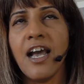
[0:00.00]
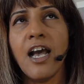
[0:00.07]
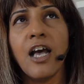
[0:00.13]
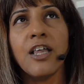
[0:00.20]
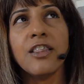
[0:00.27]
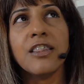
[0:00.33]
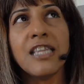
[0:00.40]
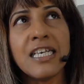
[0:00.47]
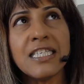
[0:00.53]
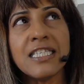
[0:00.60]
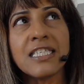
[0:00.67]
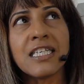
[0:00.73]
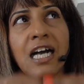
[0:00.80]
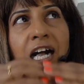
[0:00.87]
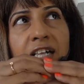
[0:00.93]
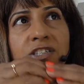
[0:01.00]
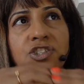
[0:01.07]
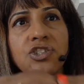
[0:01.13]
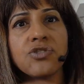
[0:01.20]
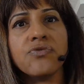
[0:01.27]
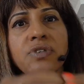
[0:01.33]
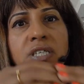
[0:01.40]
This
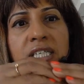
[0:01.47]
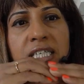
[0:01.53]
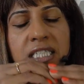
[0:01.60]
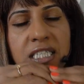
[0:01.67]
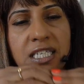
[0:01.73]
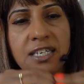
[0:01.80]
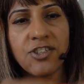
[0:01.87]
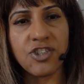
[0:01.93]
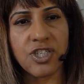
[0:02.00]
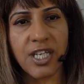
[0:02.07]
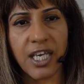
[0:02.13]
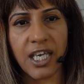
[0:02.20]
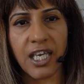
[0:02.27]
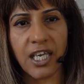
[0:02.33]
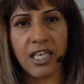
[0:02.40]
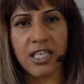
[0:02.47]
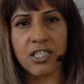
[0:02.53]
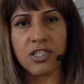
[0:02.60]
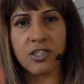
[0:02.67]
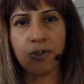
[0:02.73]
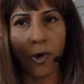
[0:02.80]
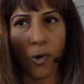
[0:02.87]
cultural conditioning is
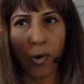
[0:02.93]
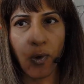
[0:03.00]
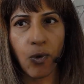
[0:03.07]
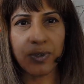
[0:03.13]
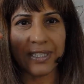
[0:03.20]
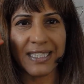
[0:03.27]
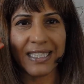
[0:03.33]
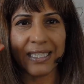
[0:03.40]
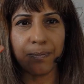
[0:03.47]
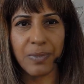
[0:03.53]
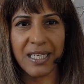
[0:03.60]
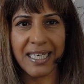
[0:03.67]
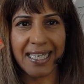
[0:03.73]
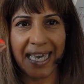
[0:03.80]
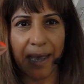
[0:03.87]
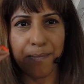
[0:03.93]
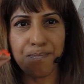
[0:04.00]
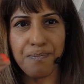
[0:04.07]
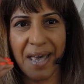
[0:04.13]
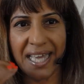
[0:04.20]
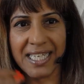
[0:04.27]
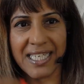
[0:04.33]
so deeply
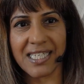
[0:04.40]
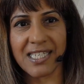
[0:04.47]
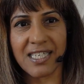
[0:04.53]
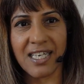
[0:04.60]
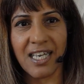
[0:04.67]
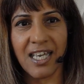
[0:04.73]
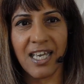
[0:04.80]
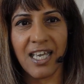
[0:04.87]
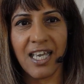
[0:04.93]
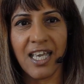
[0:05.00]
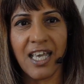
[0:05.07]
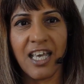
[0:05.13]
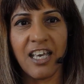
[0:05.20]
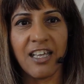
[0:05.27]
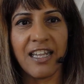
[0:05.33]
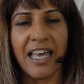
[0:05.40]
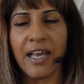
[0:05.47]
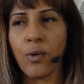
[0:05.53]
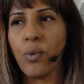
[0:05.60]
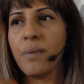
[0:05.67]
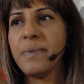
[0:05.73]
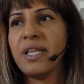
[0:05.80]
embedded, like
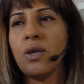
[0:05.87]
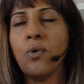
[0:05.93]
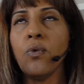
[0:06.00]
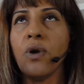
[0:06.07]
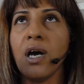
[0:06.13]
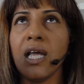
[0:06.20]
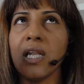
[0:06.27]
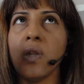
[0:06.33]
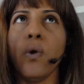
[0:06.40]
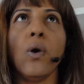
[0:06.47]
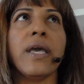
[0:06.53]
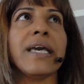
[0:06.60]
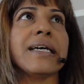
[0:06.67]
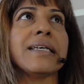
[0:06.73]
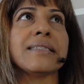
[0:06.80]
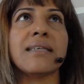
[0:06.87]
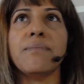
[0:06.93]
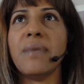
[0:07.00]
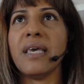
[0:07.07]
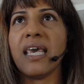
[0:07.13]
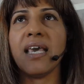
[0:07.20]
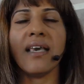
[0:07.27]
women who are lawyers and
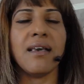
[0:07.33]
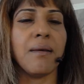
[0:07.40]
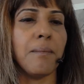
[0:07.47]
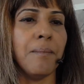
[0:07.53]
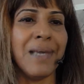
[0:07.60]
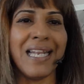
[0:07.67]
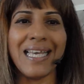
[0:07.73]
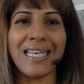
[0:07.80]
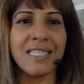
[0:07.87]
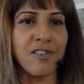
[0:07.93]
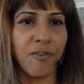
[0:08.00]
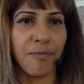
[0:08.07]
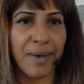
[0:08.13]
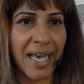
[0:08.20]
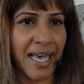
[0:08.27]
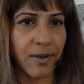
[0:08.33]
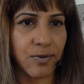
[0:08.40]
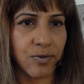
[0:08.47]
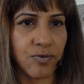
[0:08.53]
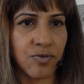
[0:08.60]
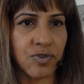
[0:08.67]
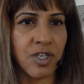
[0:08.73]
making millions of
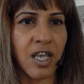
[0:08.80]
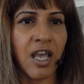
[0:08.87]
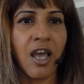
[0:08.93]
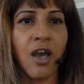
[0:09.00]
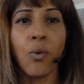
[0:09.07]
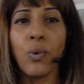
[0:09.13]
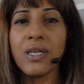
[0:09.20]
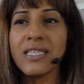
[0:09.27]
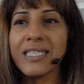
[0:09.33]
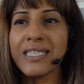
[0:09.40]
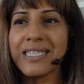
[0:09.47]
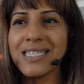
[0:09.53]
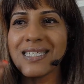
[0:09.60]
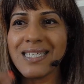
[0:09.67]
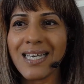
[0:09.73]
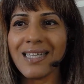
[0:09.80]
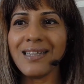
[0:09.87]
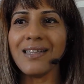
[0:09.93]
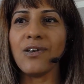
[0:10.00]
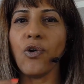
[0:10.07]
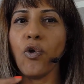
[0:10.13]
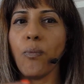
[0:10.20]
pounds will
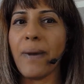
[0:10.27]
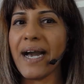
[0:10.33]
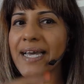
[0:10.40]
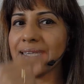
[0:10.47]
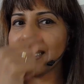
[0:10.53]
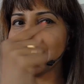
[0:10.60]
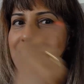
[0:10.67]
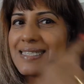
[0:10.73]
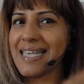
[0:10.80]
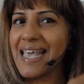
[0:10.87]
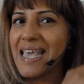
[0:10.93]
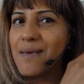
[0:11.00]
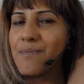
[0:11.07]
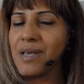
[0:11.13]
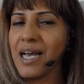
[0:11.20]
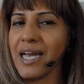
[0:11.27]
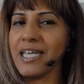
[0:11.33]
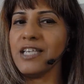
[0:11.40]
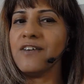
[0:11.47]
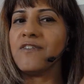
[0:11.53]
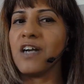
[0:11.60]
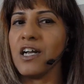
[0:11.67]
still go by the same
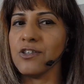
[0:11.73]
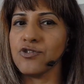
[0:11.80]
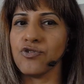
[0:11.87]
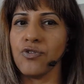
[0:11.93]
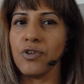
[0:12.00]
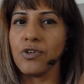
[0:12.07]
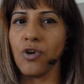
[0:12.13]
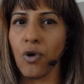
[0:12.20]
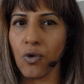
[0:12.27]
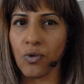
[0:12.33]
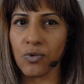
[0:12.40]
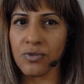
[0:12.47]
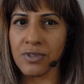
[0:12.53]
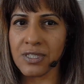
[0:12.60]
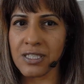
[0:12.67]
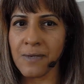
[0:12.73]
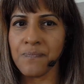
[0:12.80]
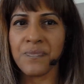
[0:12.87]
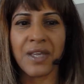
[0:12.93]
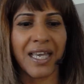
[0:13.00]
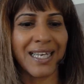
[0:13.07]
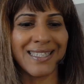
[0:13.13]
kind of cultural codes.
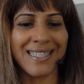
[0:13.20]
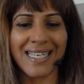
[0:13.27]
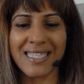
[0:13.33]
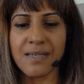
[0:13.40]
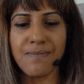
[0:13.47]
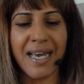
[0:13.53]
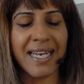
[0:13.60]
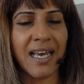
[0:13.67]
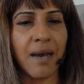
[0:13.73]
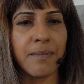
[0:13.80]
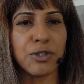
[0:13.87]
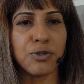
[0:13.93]
It doesn't matter how much